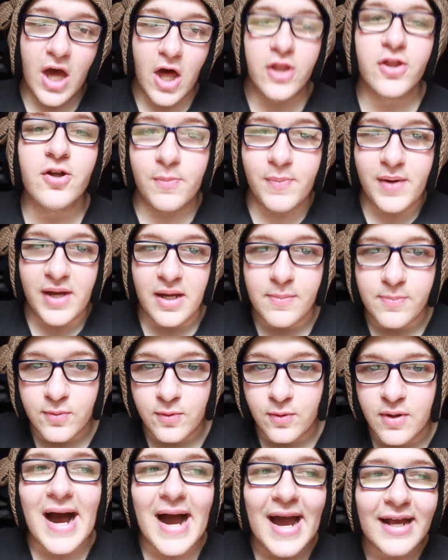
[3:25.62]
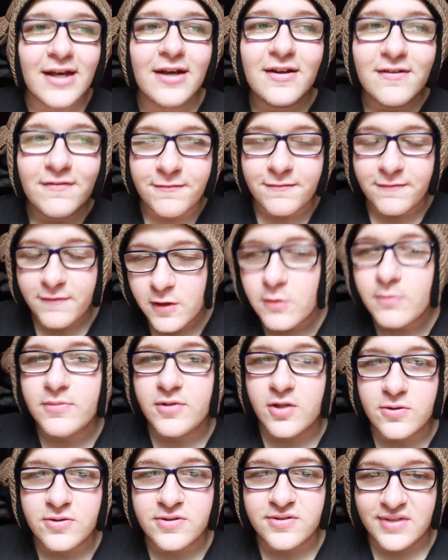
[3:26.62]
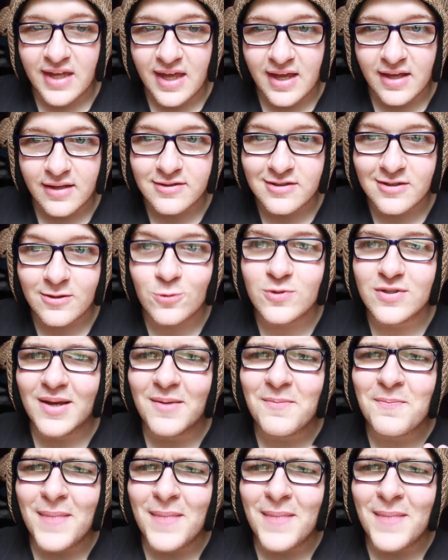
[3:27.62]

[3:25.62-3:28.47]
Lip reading: other people. I could film those things using